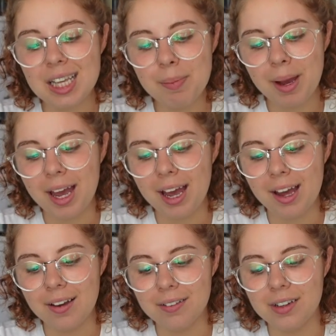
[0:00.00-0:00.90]
clip I
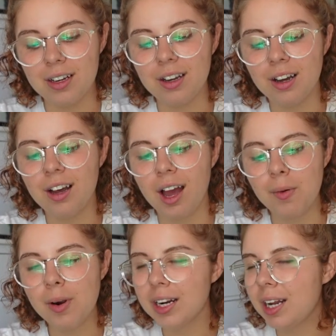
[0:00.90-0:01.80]
have, I
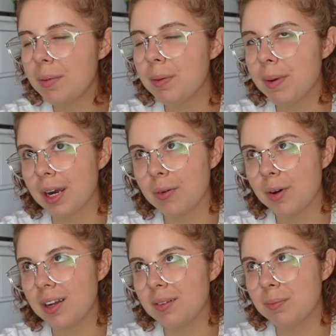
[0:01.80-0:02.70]
wanted him in a bigger
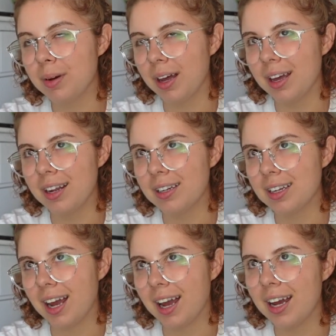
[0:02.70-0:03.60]
one, but
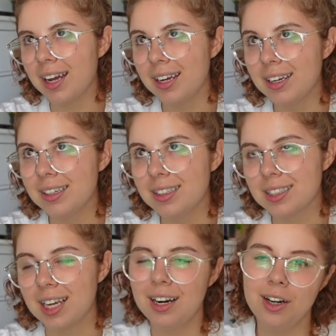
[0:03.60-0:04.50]
I
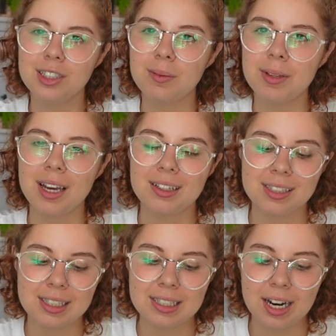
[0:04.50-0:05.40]
decided on something
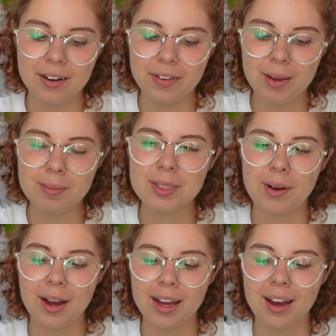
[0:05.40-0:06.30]
else instead of him, so
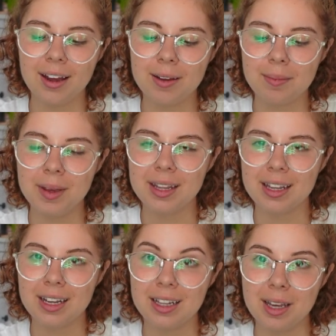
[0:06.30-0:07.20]
I got him in
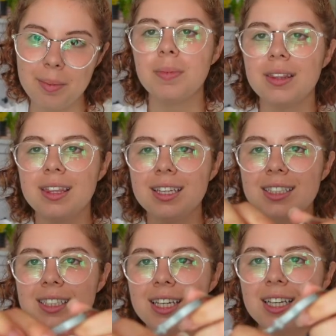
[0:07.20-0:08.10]
the clip. But
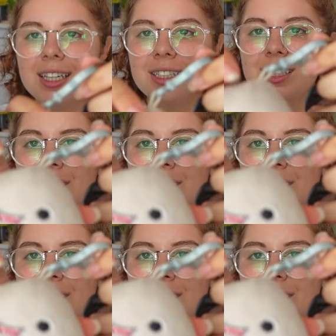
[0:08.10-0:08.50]
this is